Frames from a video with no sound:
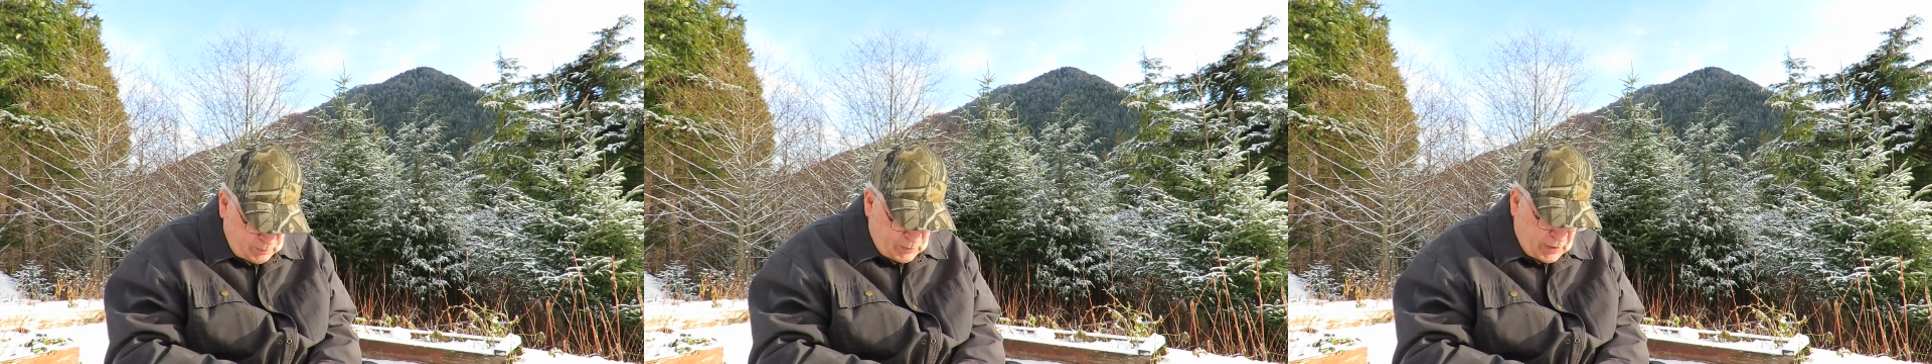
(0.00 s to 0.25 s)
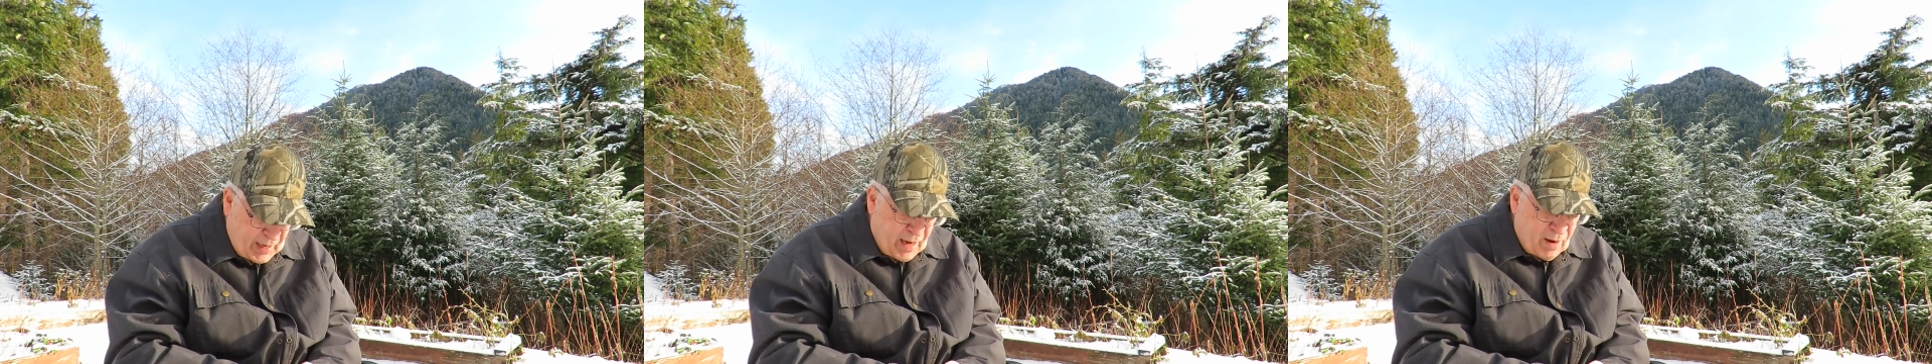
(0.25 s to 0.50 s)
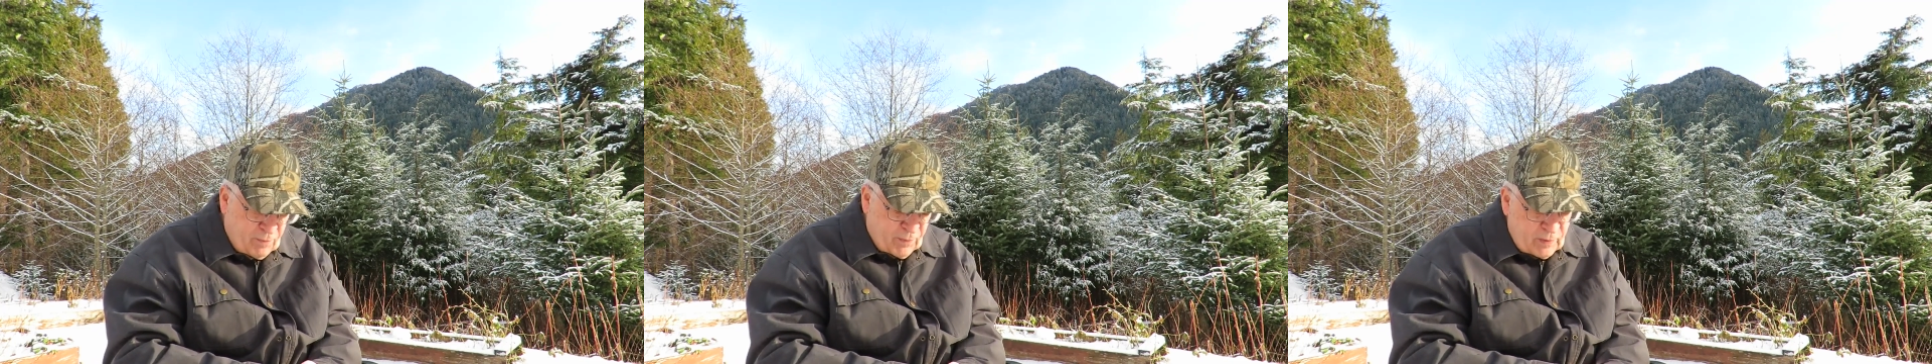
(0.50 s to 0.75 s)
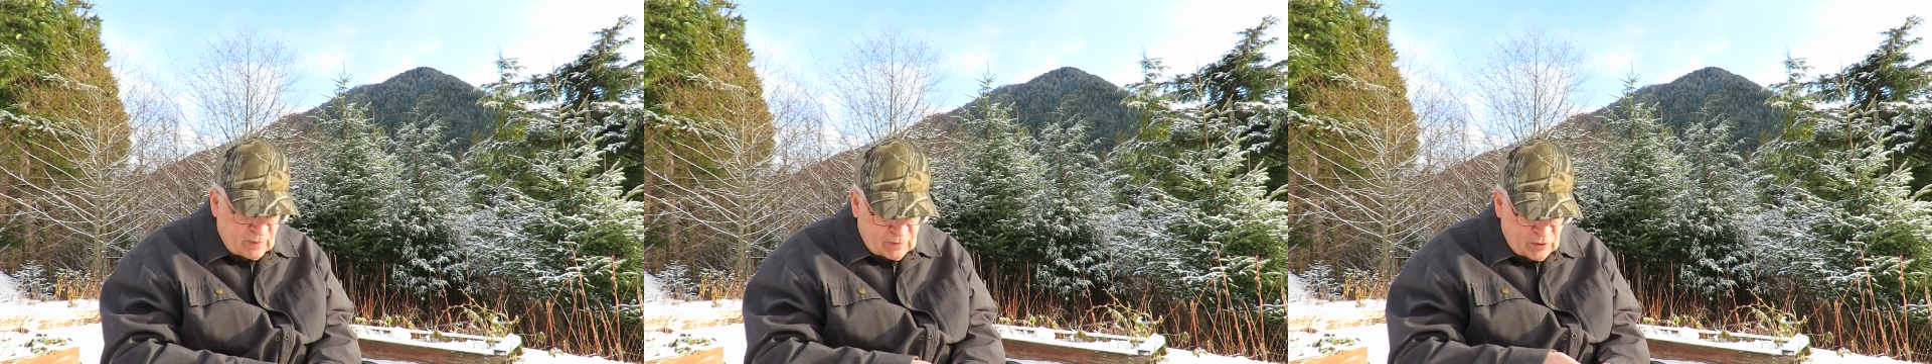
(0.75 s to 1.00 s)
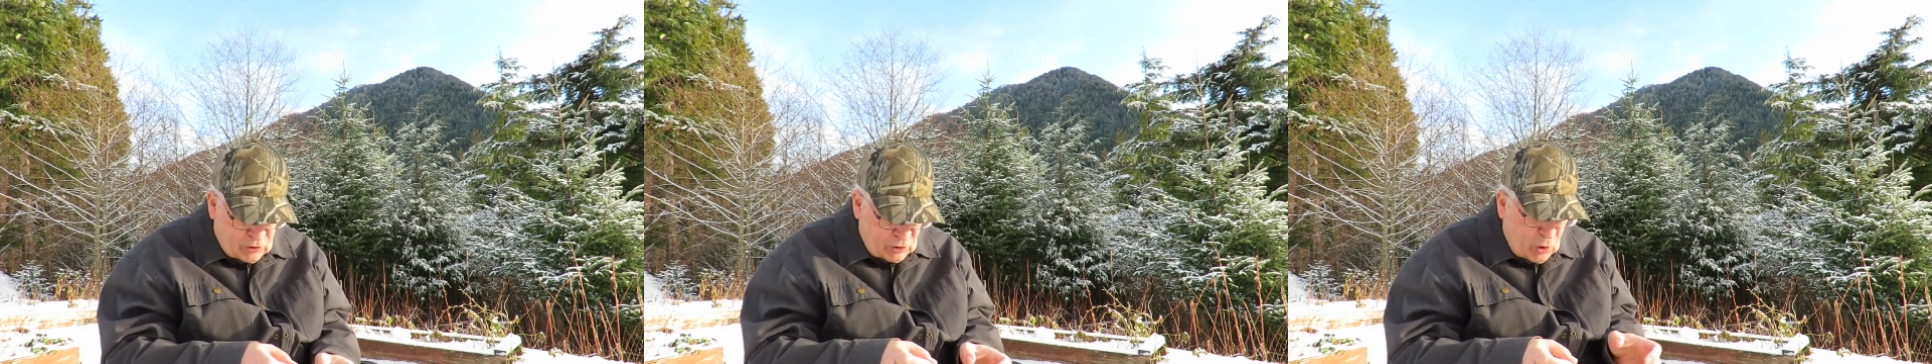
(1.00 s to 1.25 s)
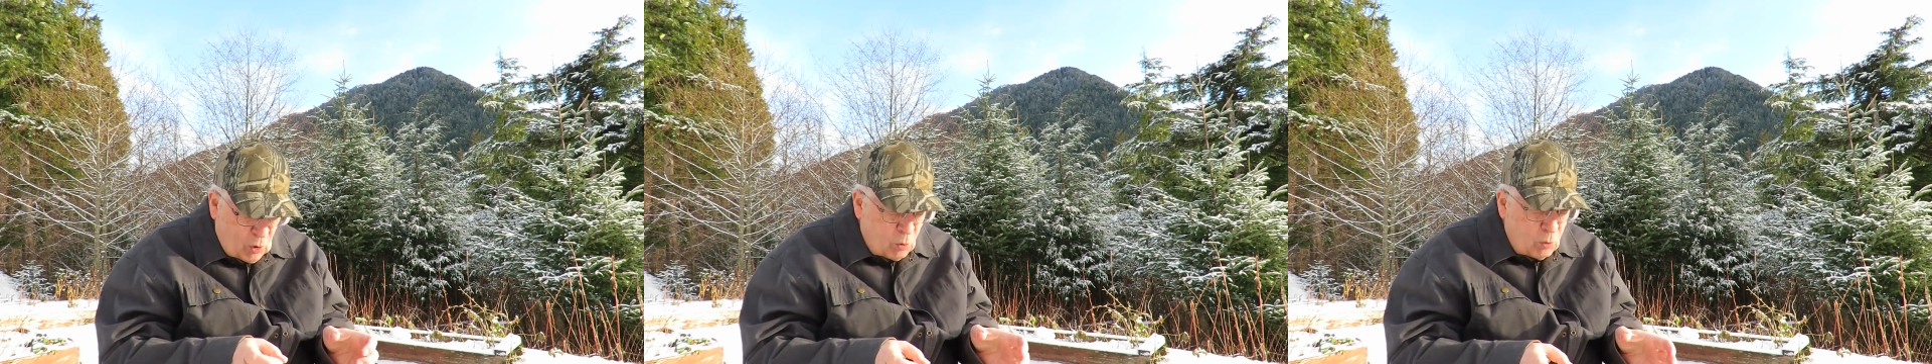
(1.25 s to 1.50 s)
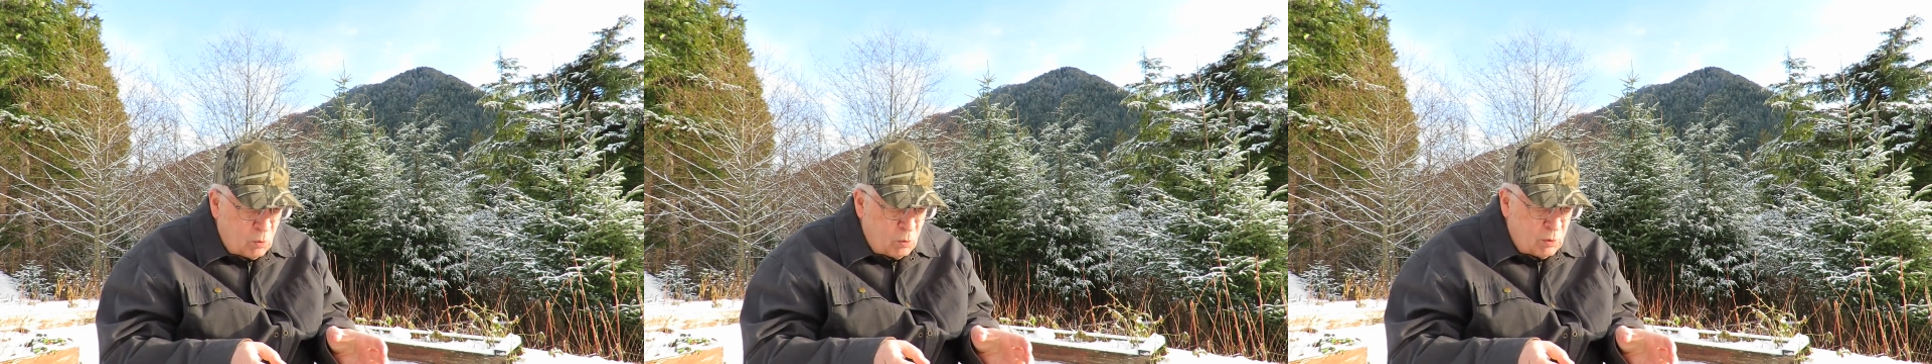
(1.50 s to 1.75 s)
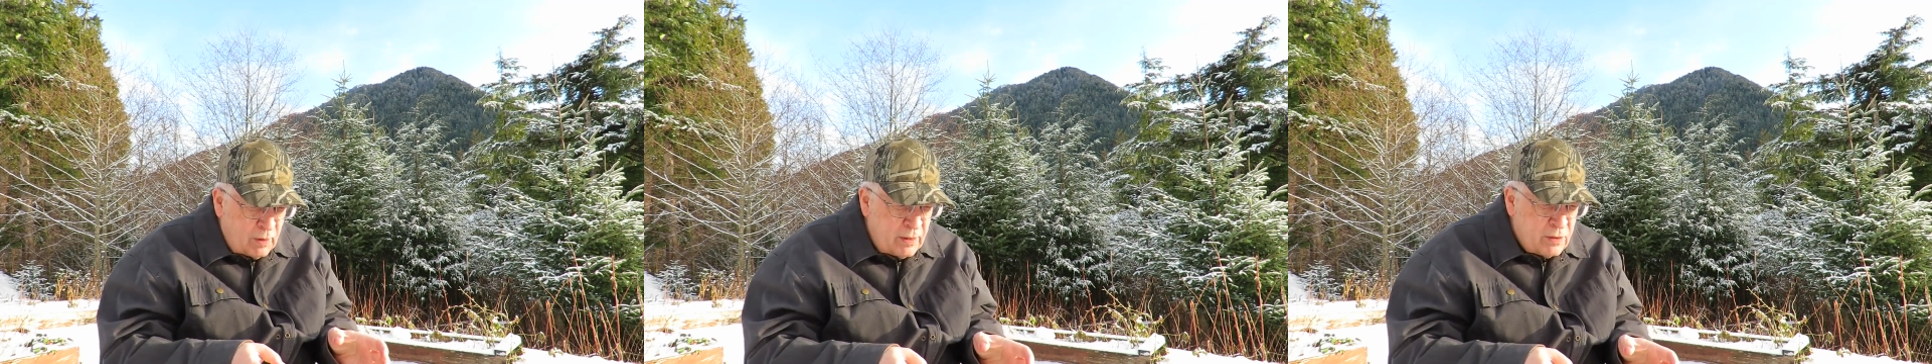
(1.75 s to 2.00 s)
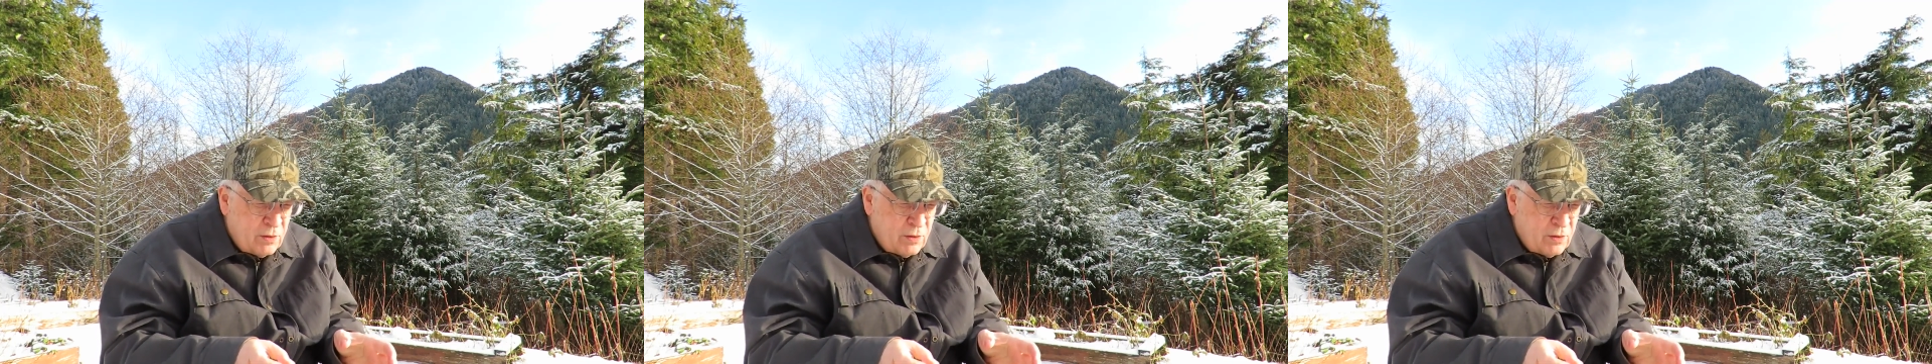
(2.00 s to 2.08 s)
skiff and slowly